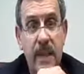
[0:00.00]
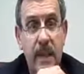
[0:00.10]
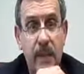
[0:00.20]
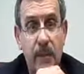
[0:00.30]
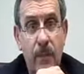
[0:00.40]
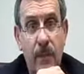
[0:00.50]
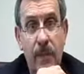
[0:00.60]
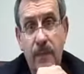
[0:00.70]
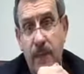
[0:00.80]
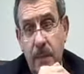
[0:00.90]
to get
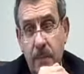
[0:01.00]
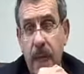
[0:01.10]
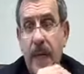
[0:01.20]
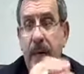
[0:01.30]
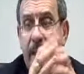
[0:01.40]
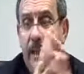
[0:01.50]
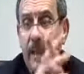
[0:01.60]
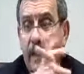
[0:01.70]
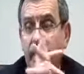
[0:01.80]
involved in buying